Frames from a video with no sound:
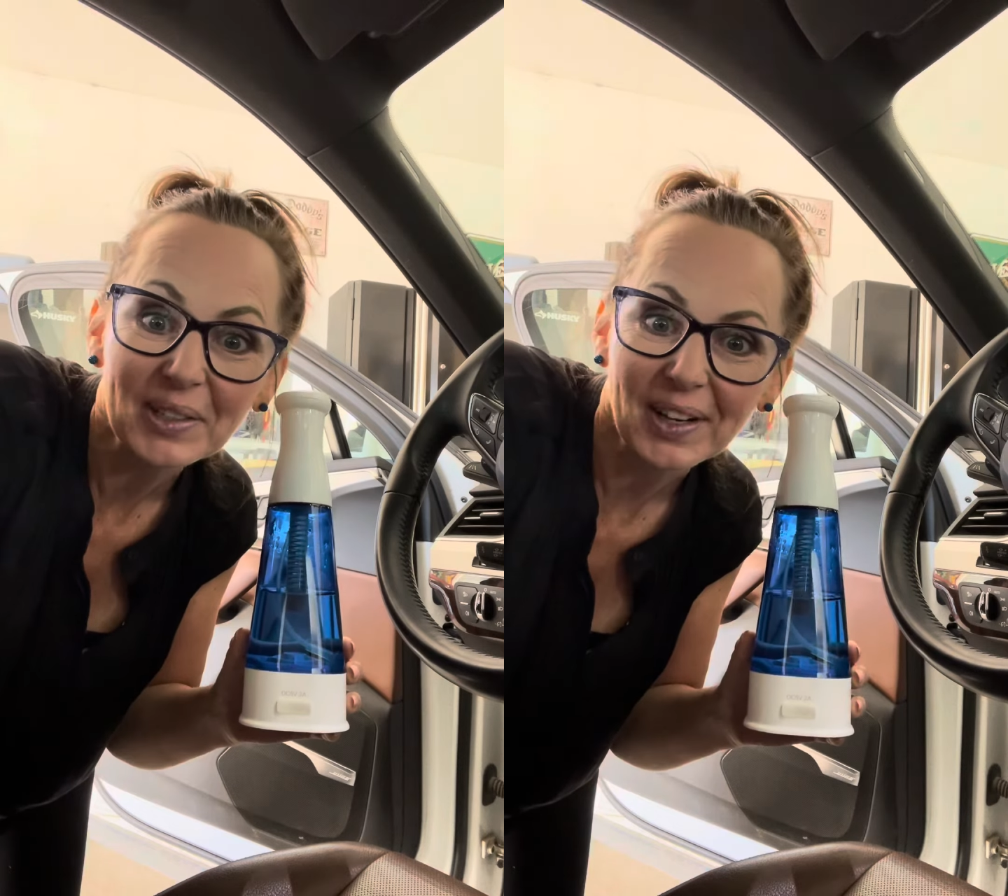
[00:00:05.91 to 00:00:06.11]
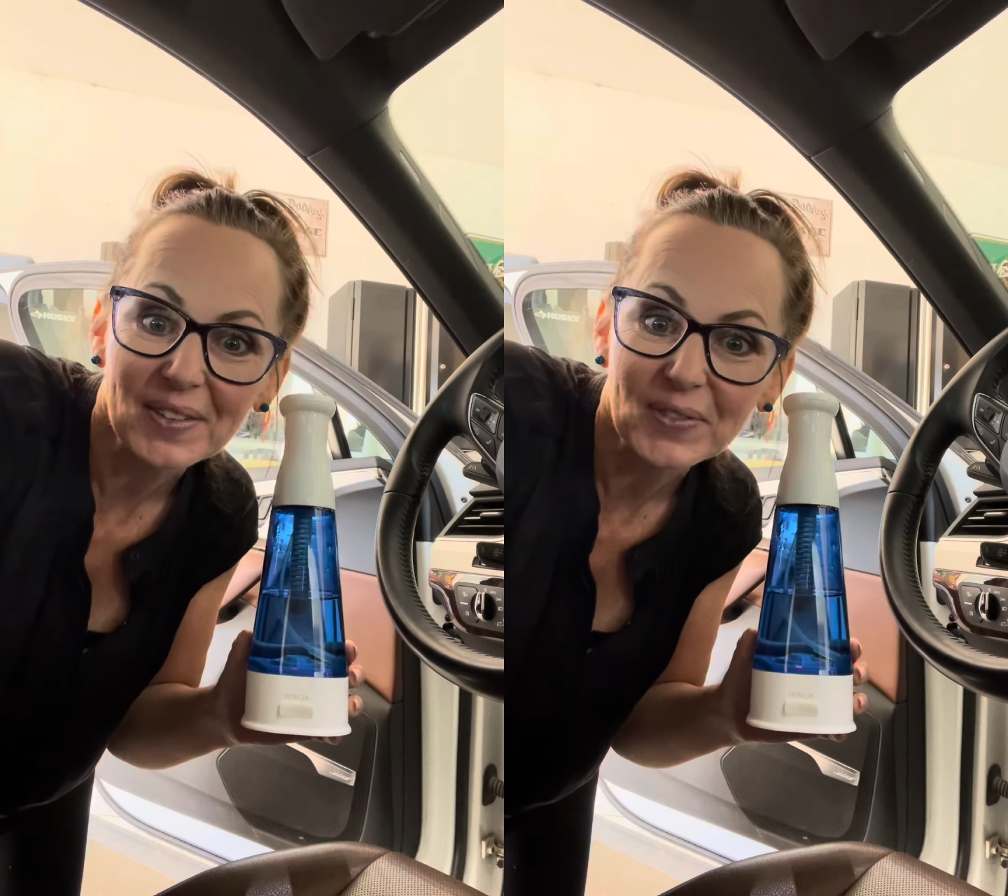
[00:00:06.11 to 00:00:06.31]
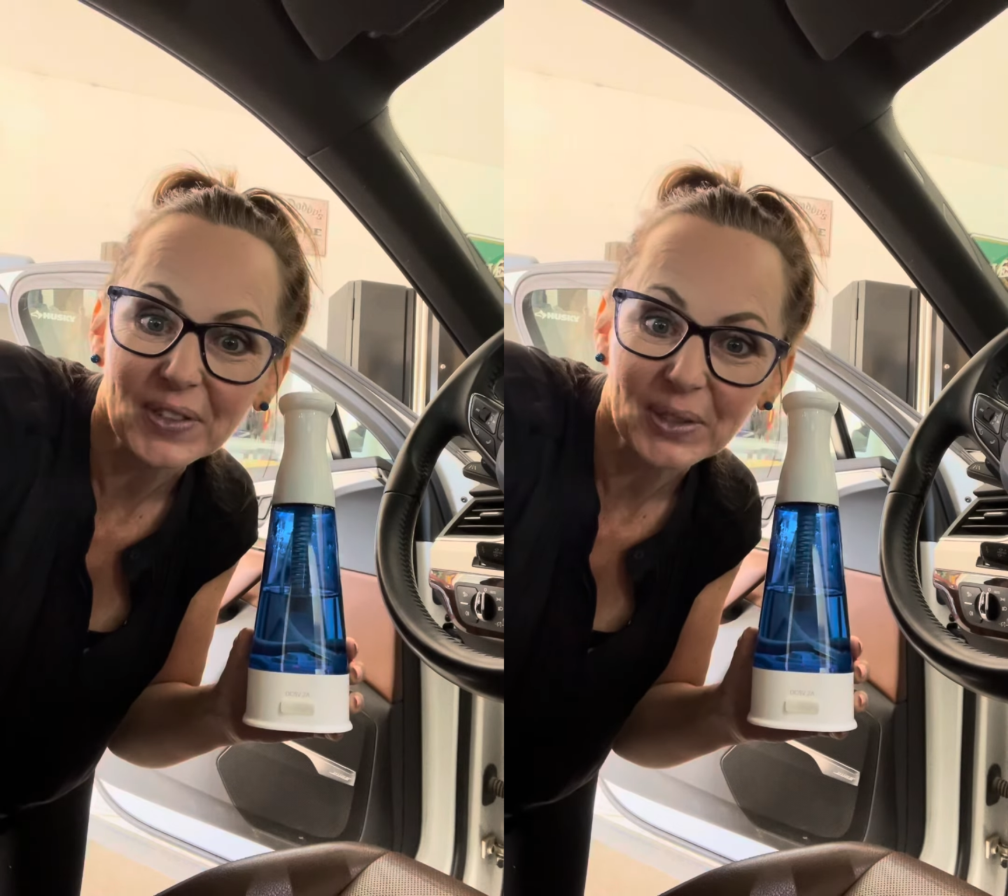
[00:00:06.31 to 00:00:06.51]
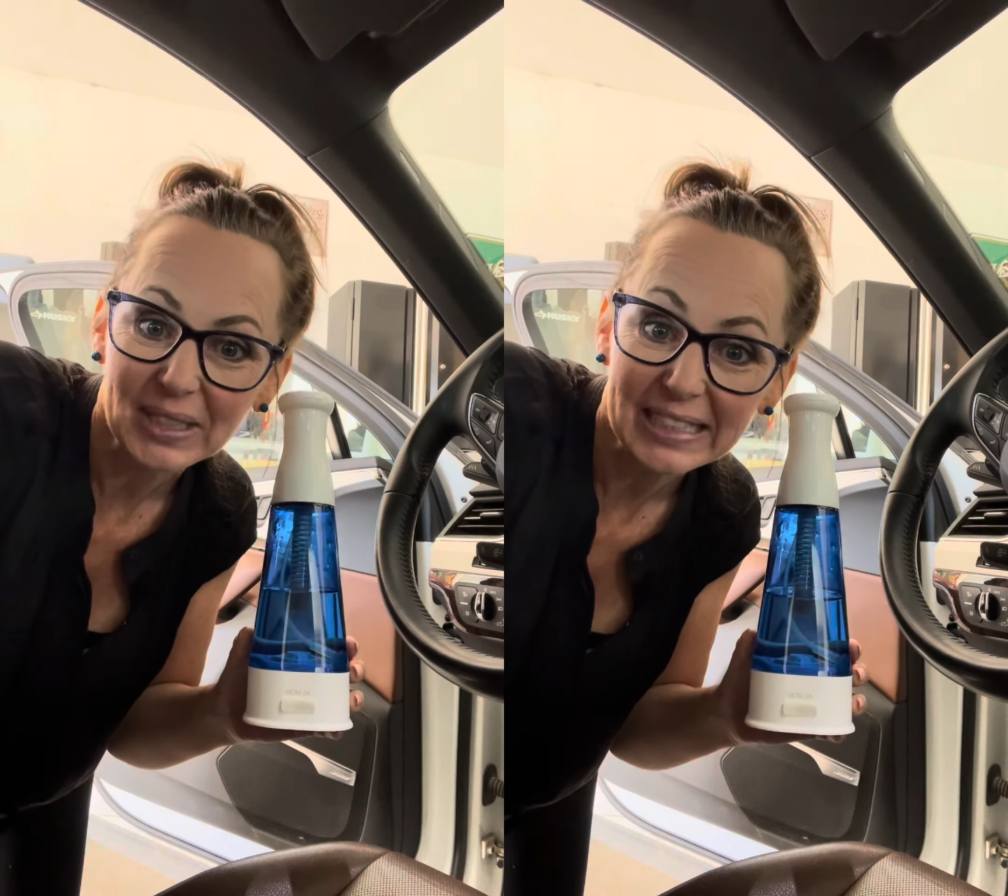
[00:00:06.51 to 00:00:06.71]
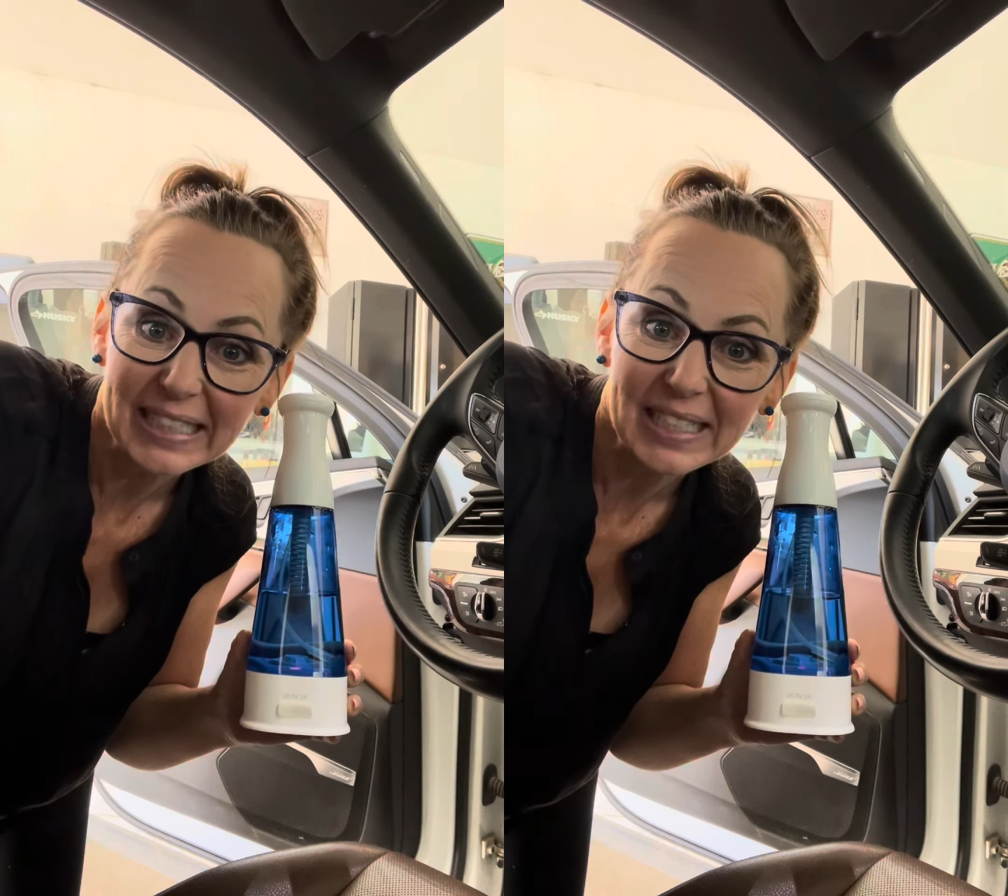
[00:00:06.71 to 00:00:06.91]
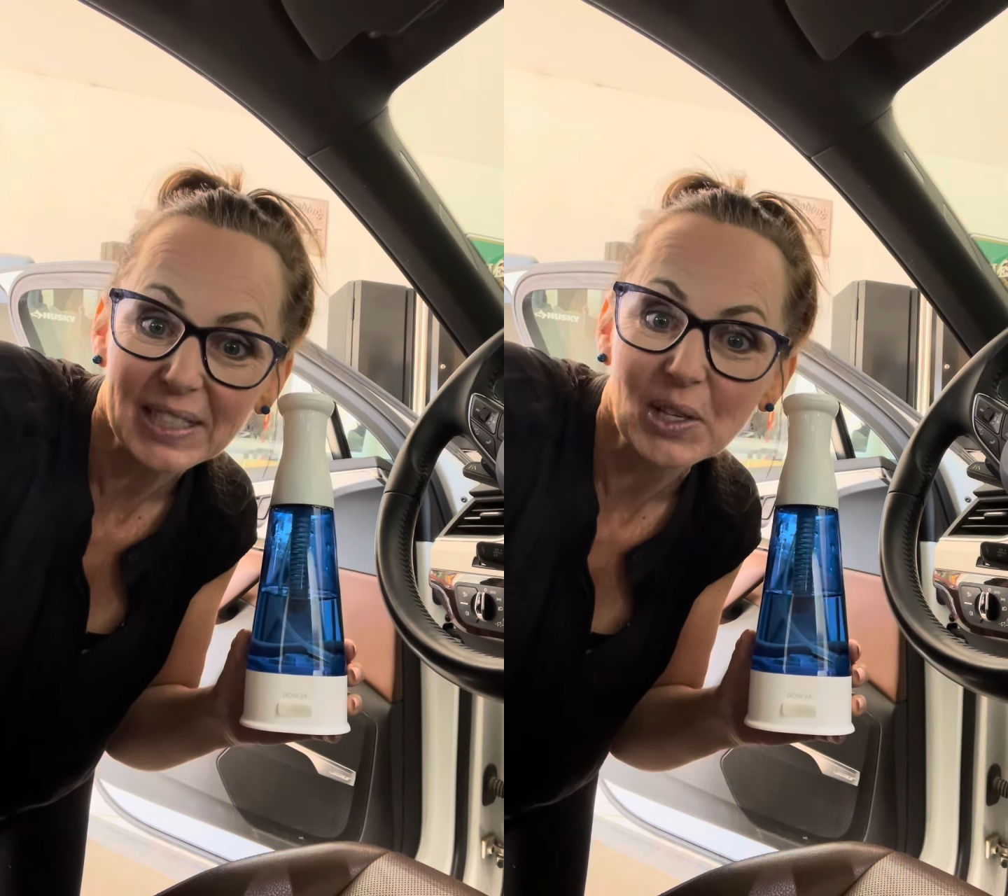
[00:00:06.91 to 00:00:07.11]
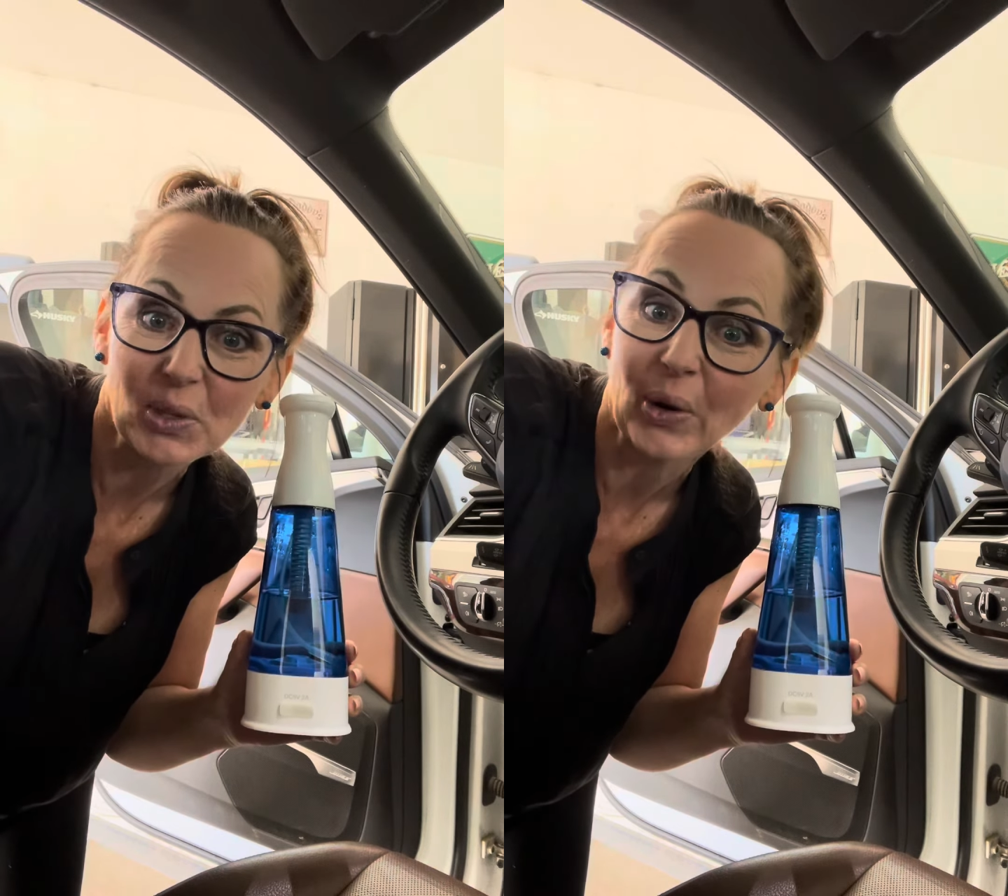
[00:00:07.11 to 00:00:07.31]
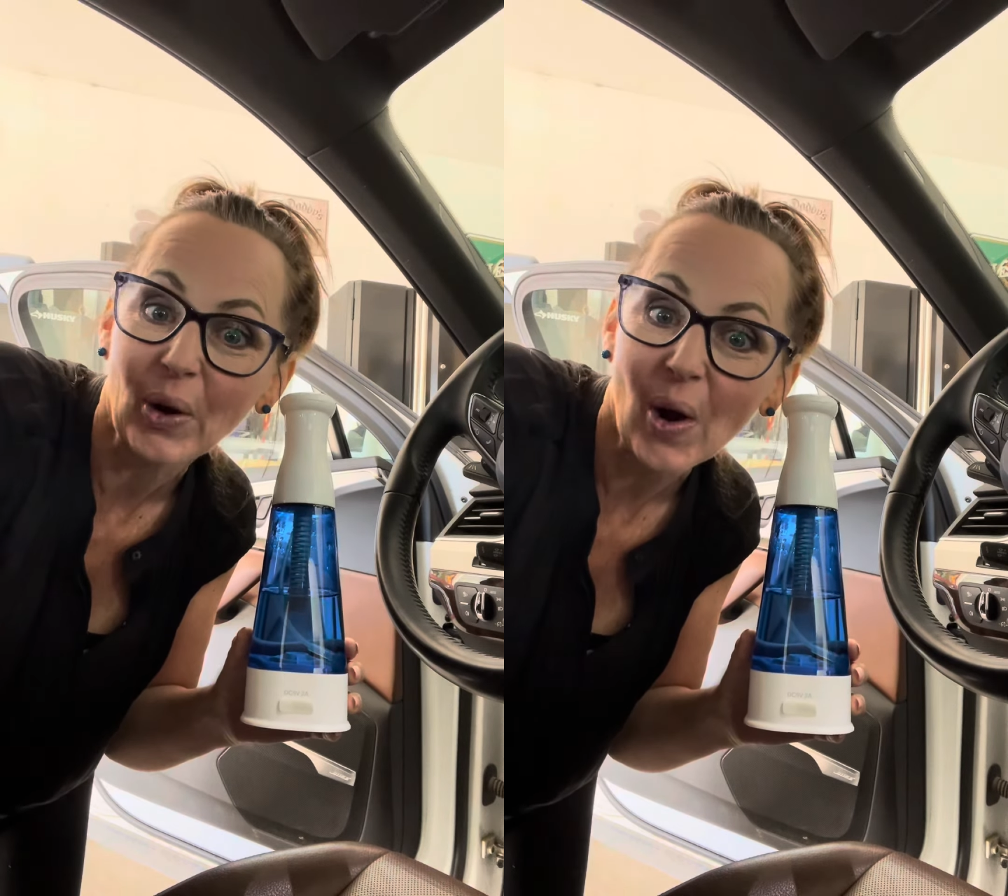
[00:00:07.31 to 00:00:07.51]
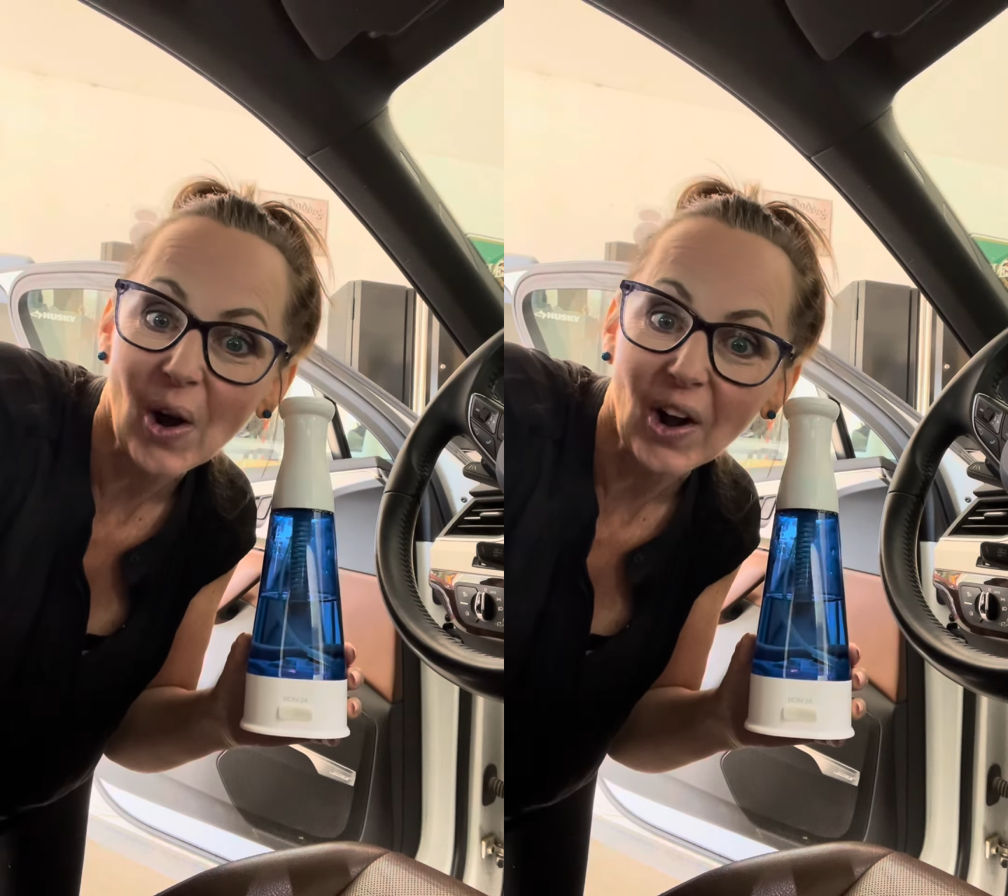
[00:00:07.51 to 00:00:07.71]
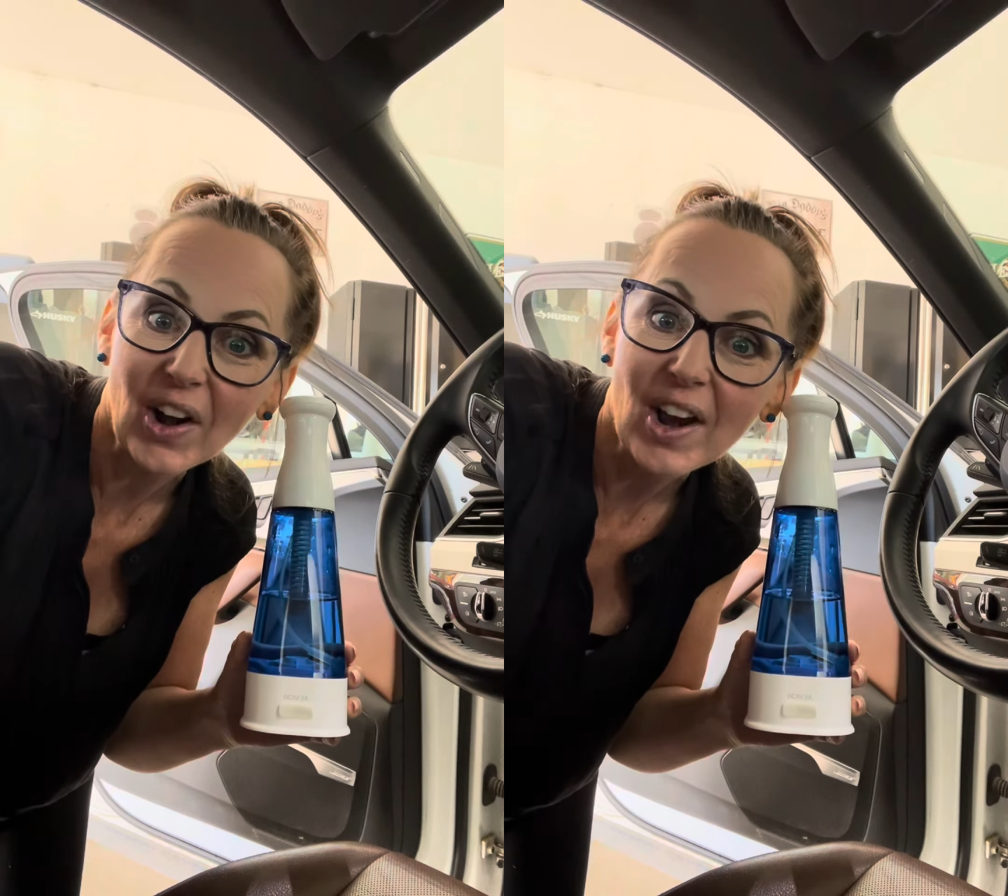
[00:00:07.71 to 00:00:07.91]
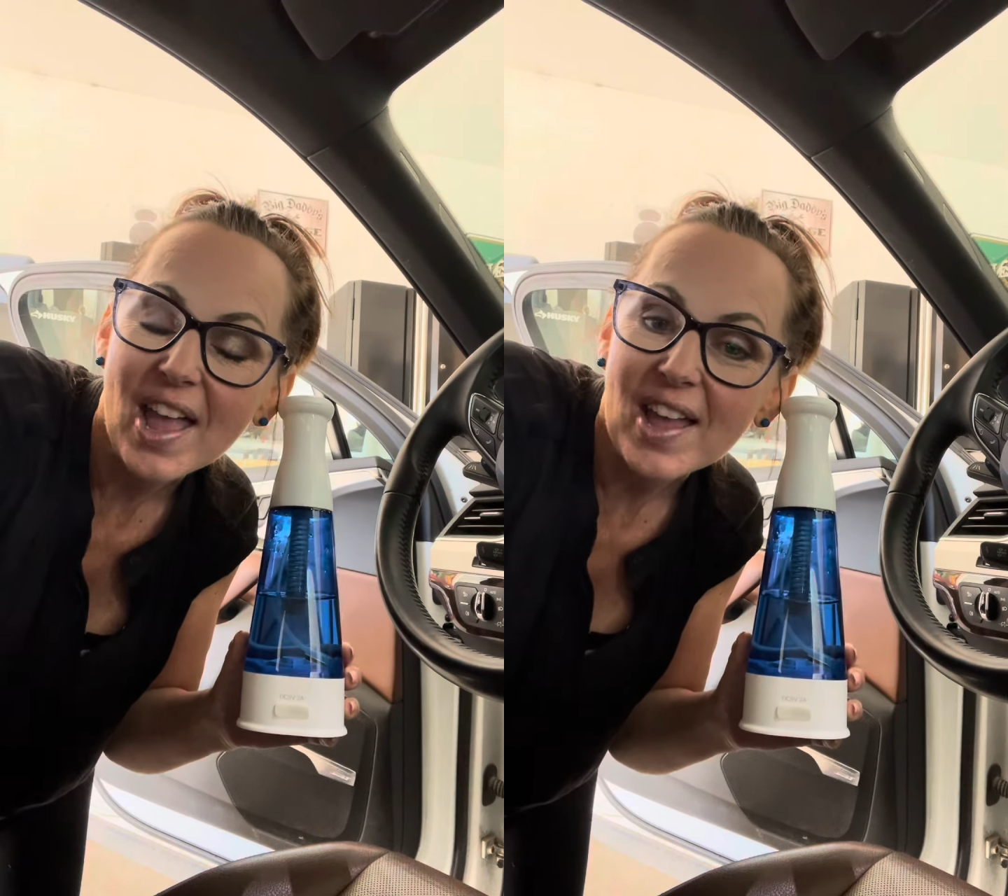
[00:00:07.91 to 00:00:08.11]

great for cleaning your car?